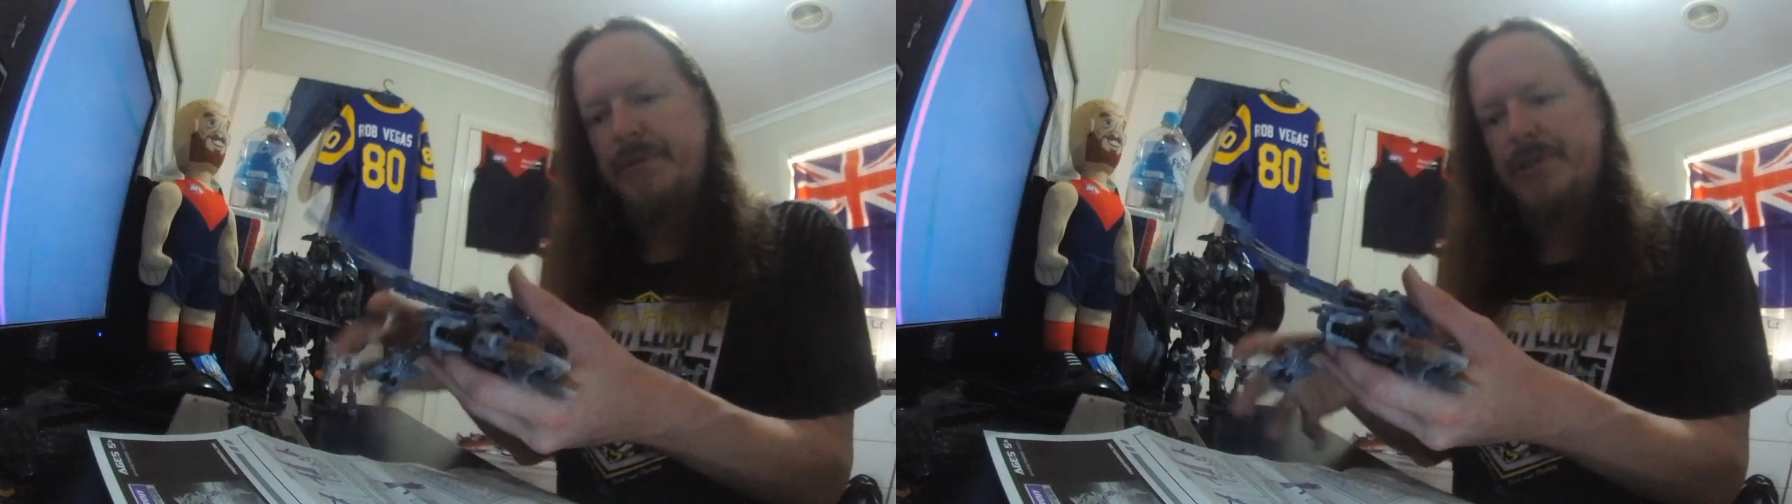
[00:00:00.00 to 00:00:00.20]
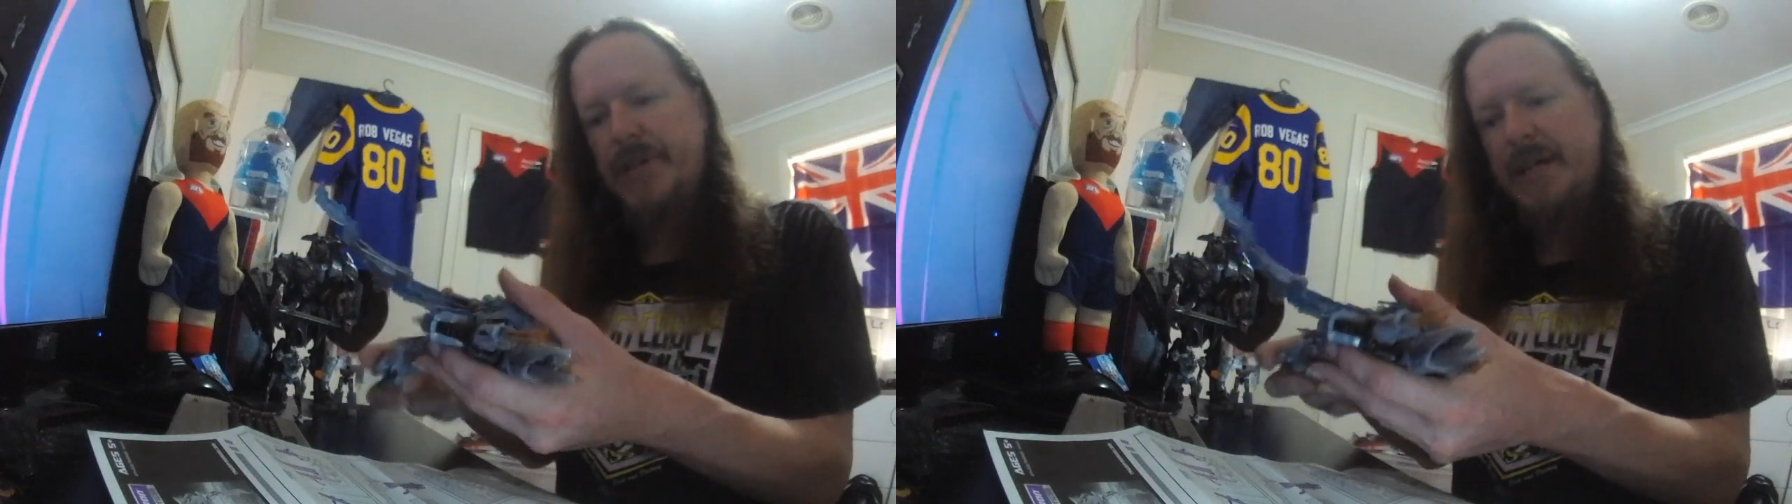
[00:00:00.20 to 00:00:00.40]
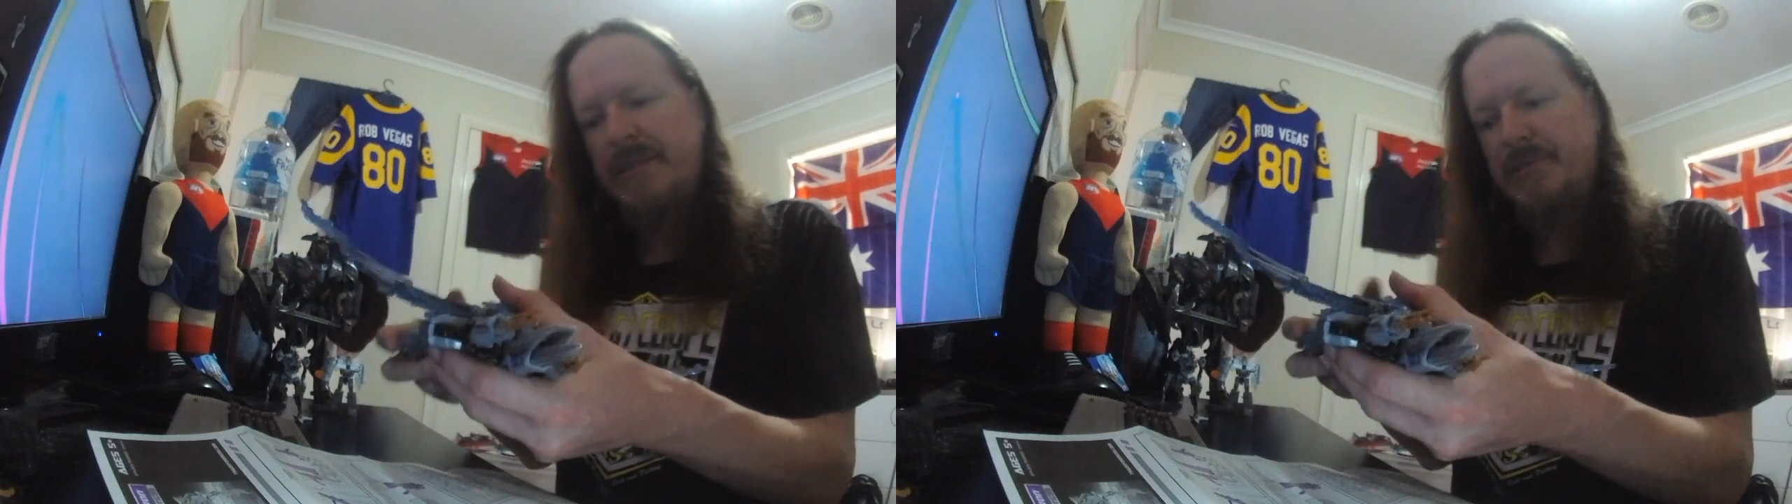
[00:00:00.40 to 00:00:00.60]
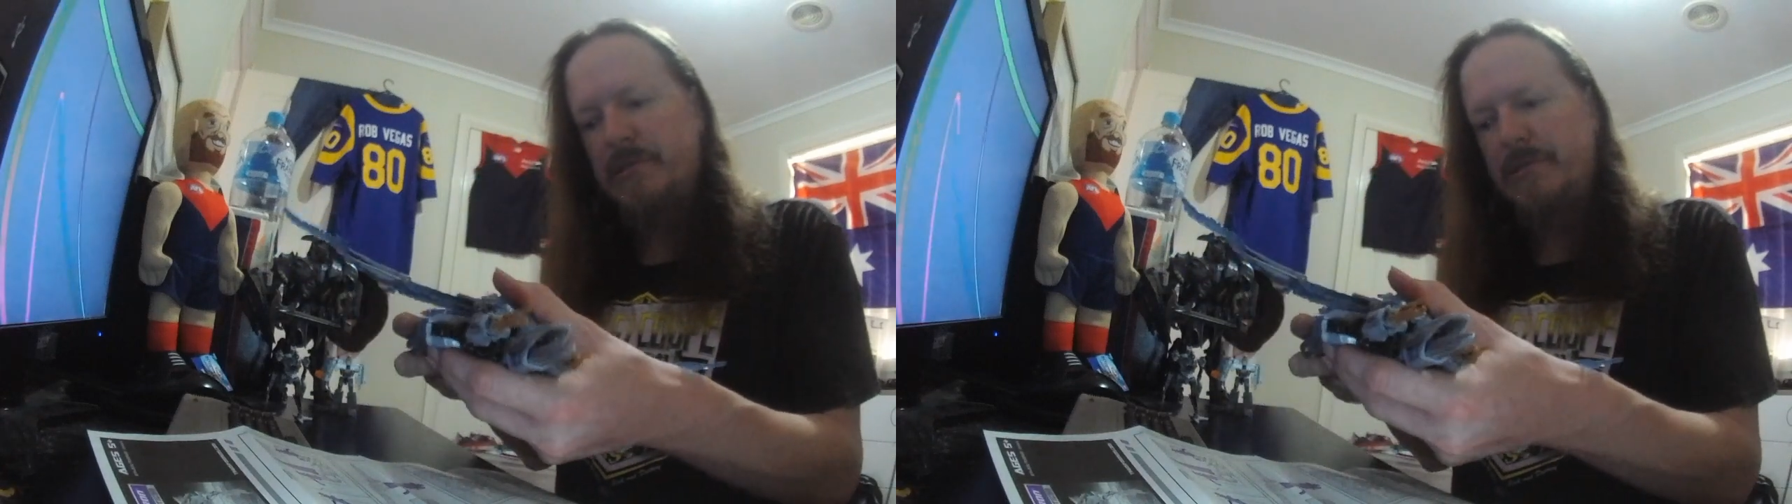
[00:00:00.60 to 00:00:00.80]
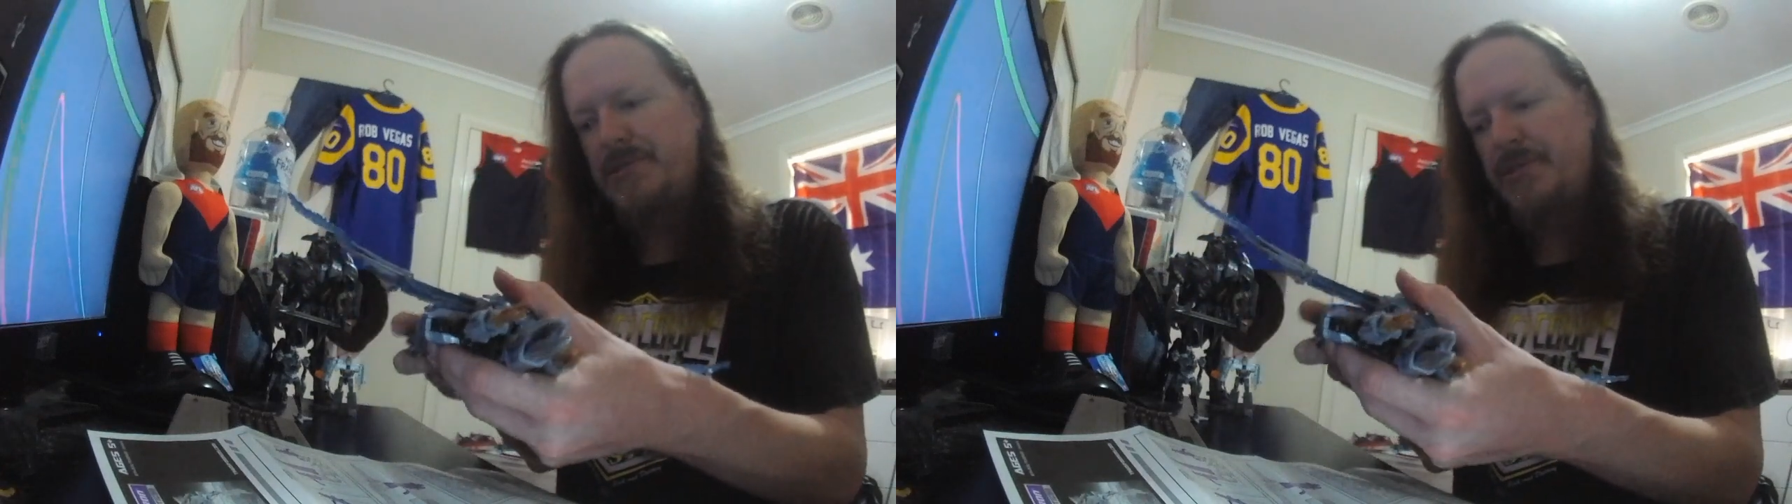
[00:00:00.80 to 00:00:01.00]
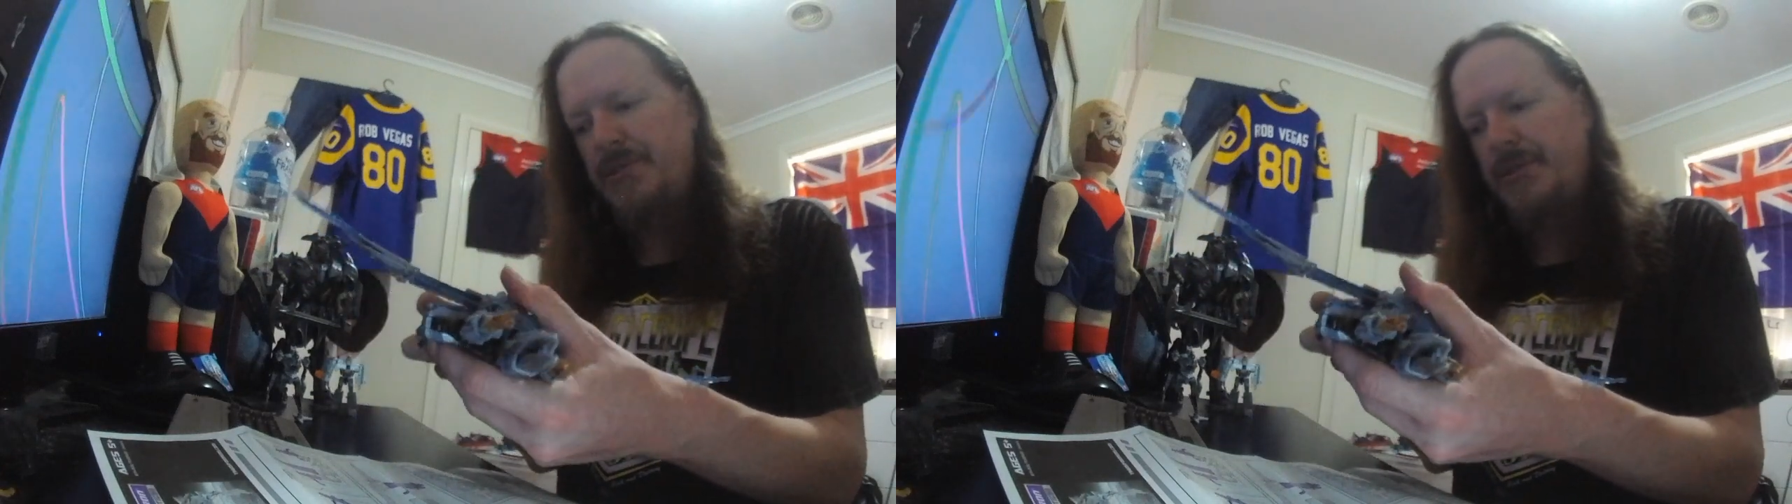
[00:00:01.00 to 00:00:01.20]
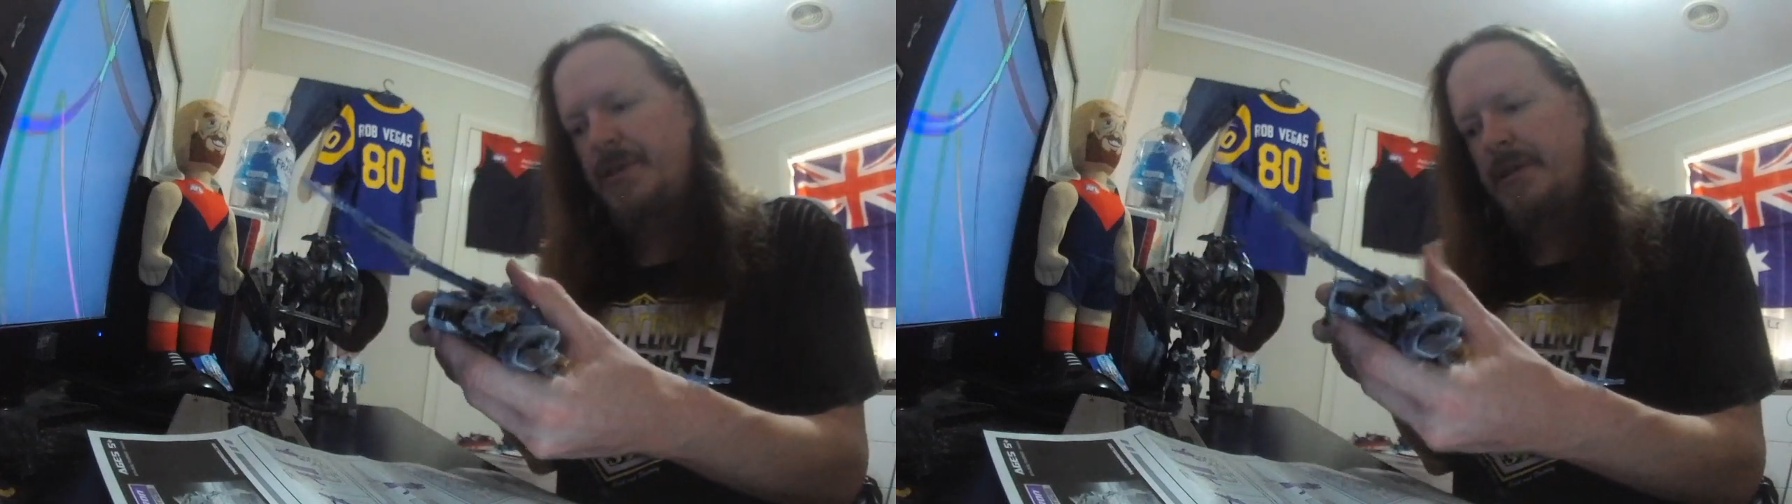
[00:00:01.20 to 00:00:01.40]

translucent